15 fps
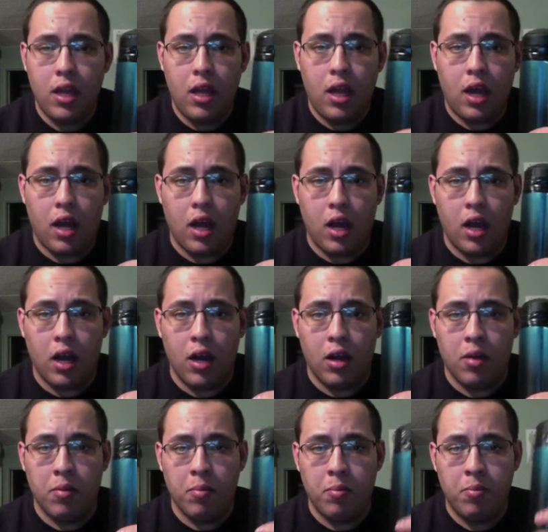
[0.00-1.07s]

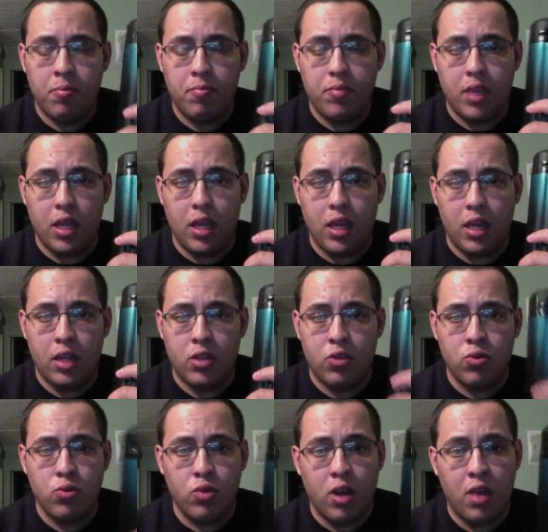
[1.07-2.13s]
The
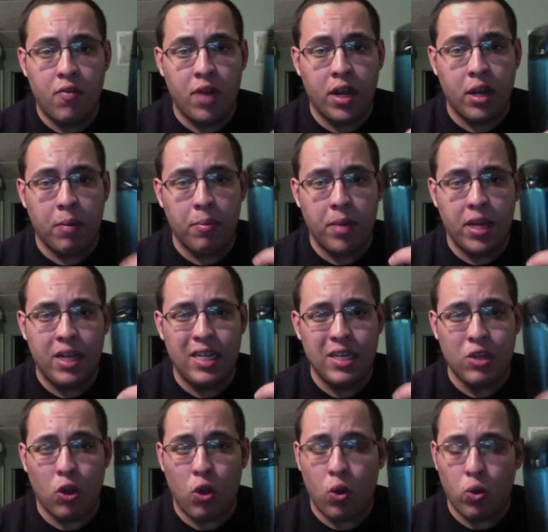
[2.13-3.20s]
tool I recommend is
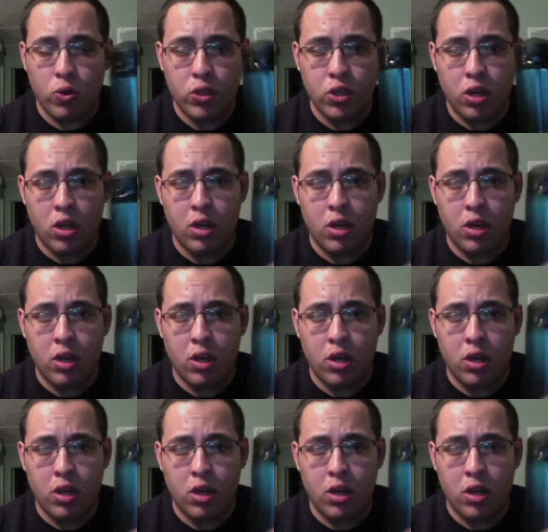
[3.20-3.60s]
a hole saw.